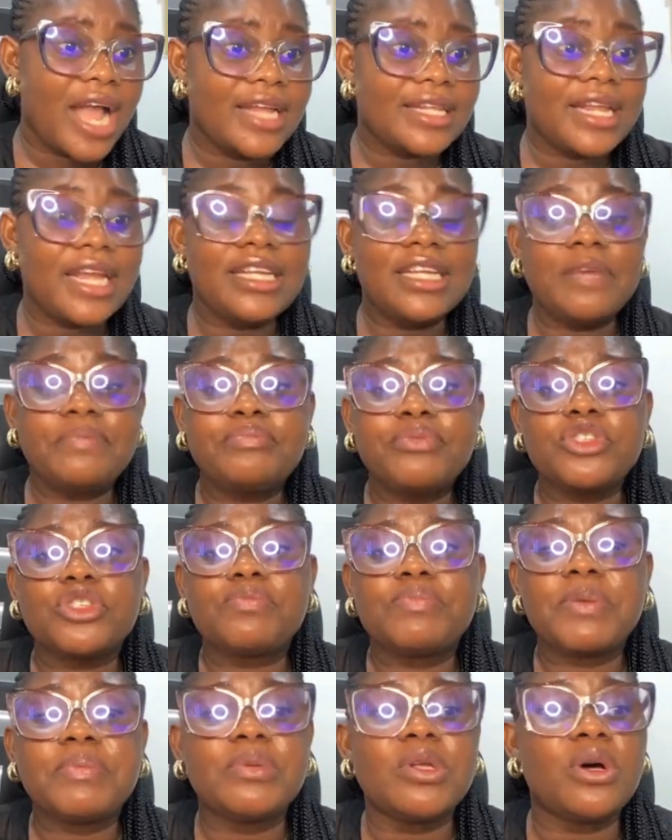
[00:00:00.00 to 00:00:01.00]
And then they
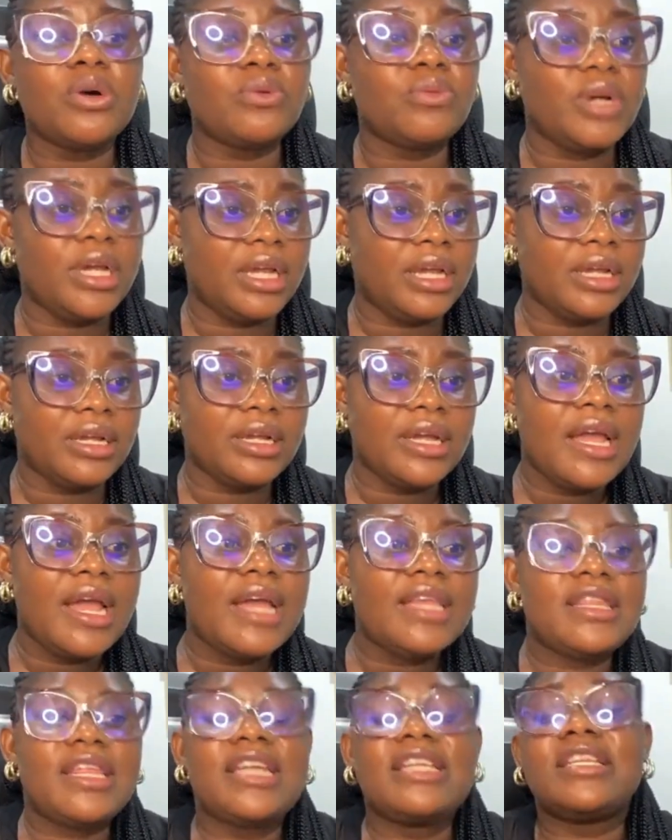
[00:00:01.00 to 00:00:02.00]
push people away.
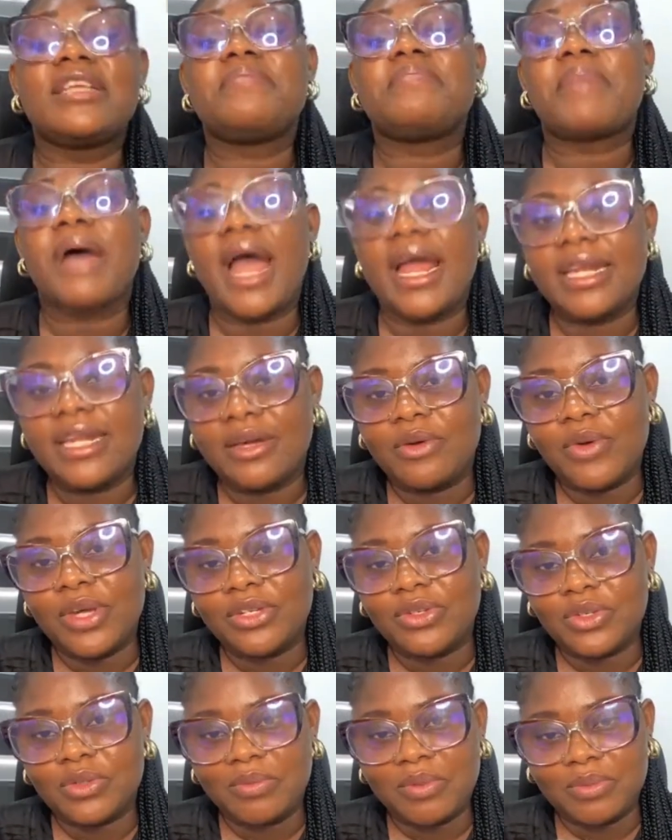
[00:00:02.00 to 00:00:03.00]
Then they panic
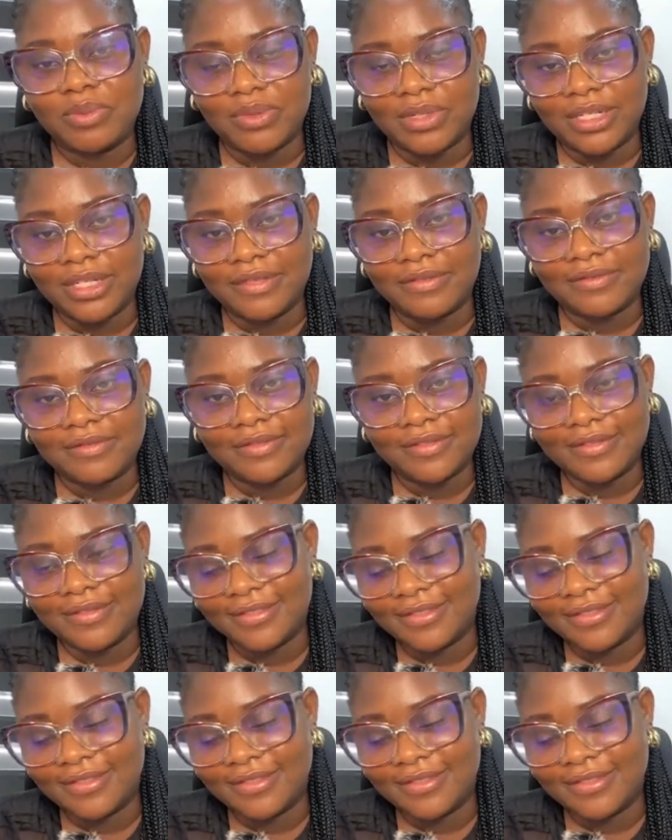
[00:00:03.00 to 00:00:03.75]
when those people leave.